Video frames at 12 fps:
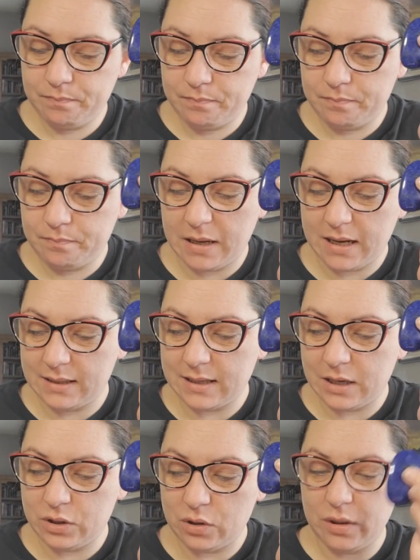because I
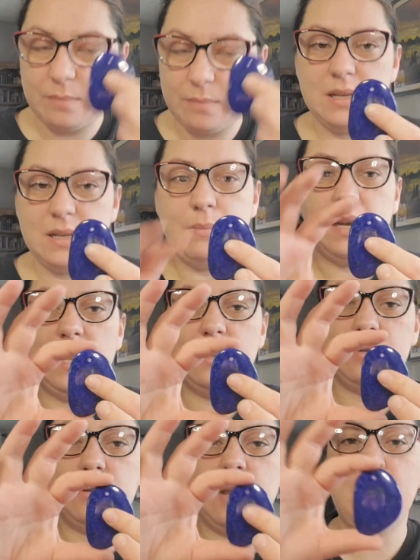showed them to somebody
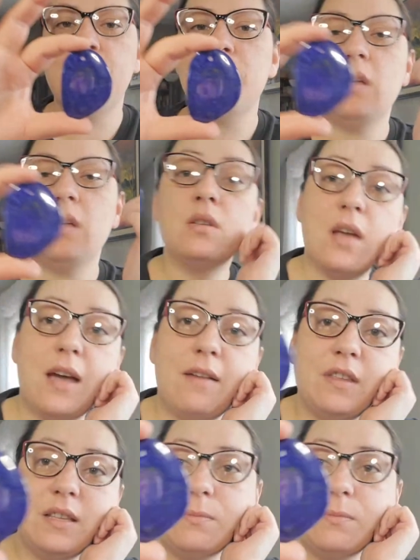yesterday. So I have this